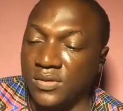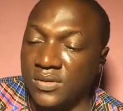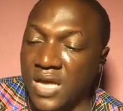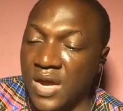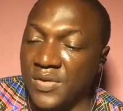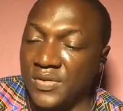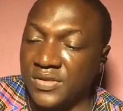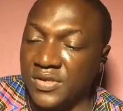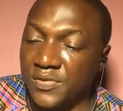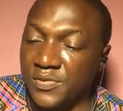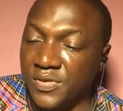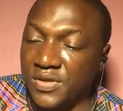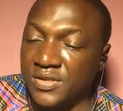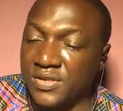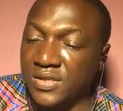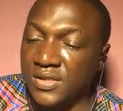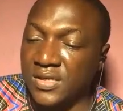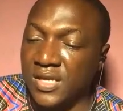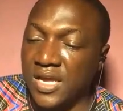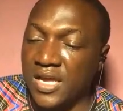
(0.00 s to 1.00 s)
There is a
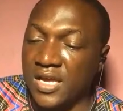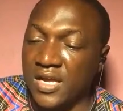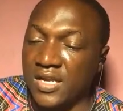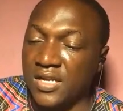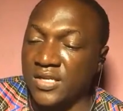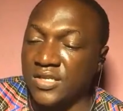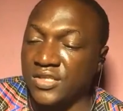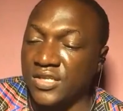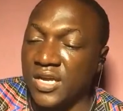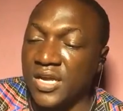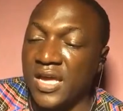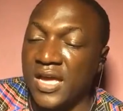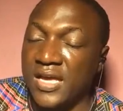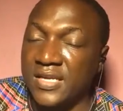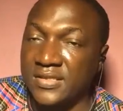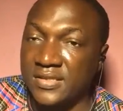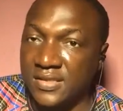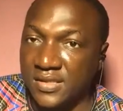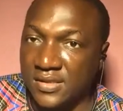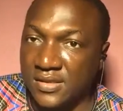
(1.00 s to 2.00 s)
reason a cliche
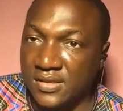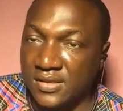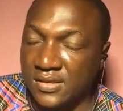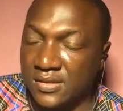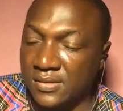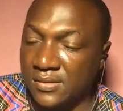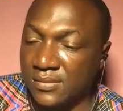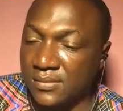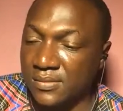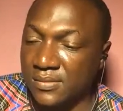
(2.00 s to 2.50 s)
exists.